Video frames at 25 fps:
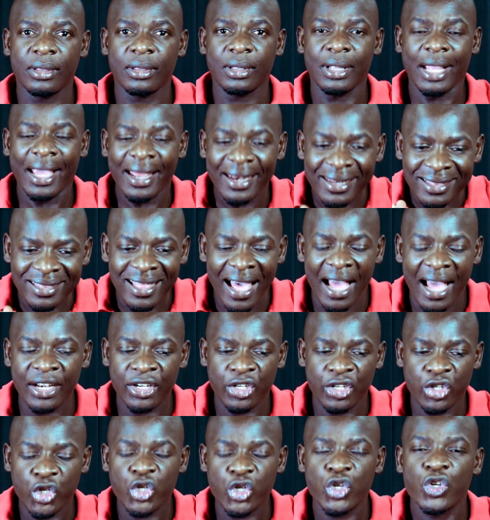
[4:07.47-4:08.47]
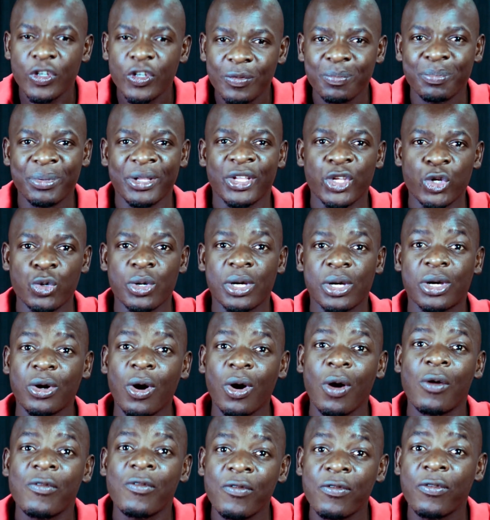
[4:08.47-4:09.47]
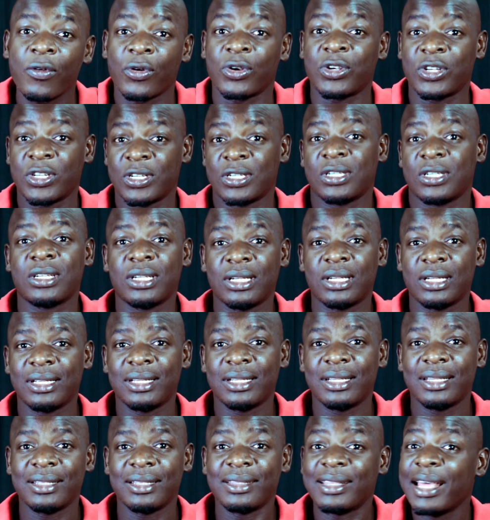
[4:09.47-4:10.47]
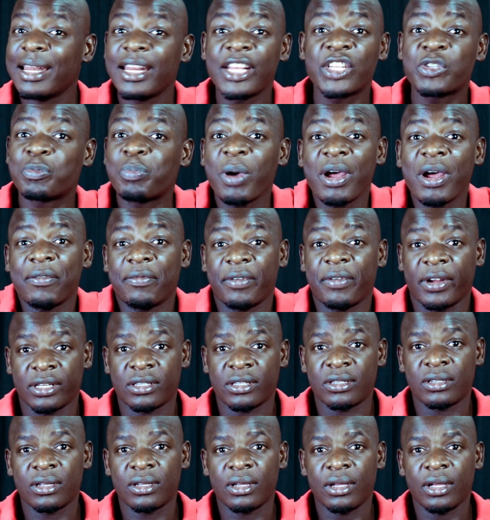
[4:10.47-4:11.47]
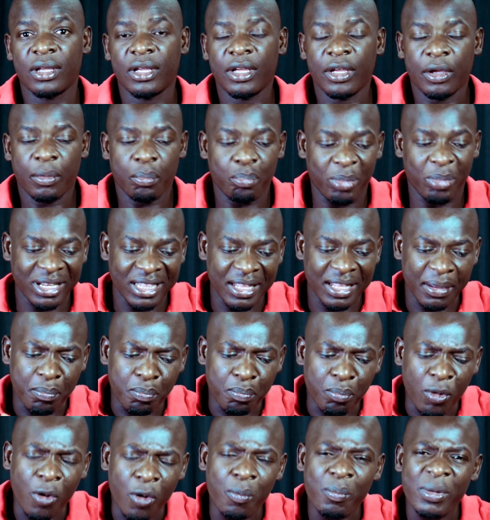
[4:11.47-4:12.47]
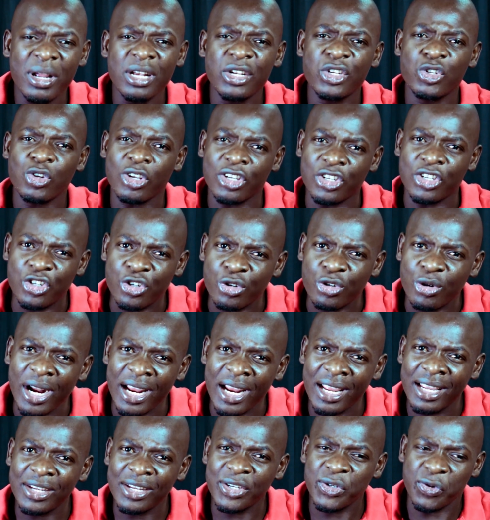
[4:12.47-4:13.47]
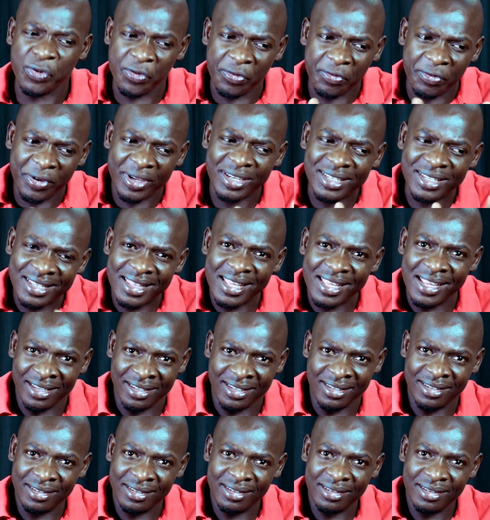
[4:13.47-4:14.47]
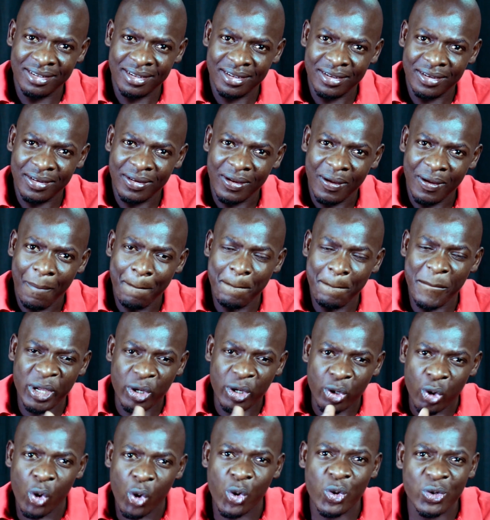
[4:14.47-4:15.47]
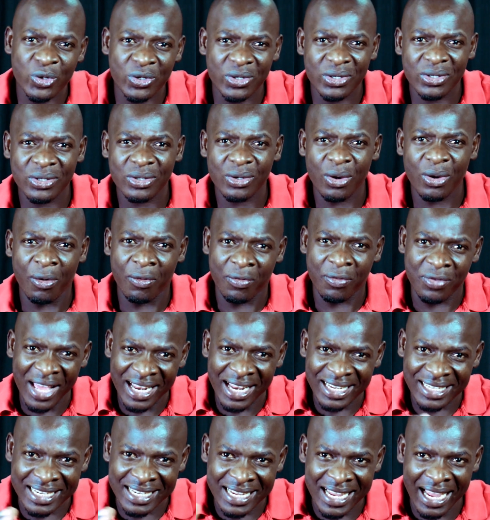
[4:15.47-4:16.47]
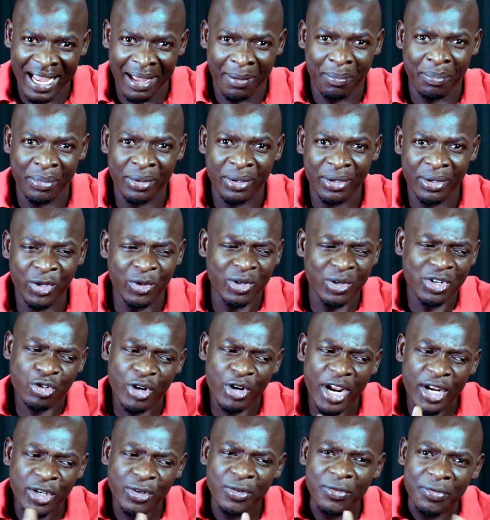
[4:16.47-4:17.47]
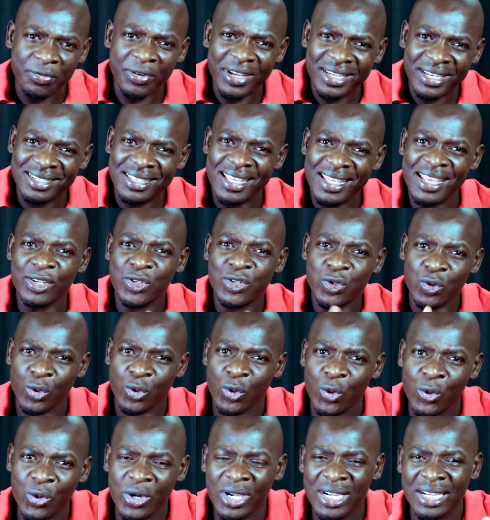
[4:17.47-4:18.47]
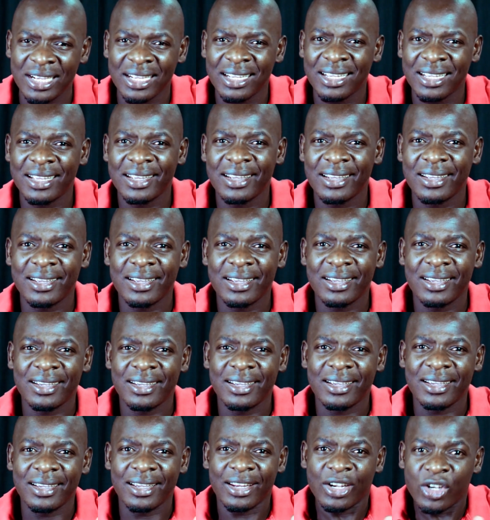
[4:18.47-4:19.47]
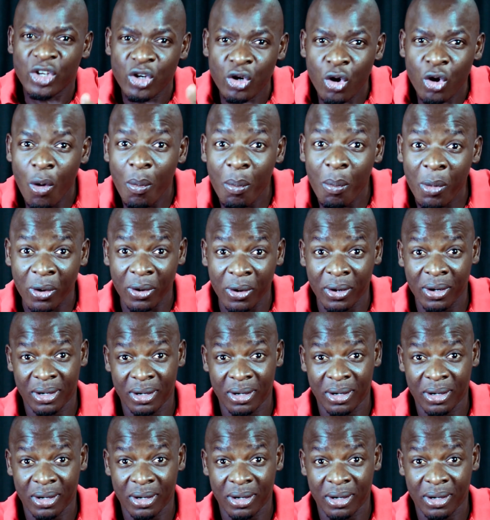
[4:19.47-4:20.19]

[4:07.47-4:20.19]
And that should be your comfort. Then it's perfect. But the moment you're trying to fix things because of that gap, you're trying to fix things to look normal,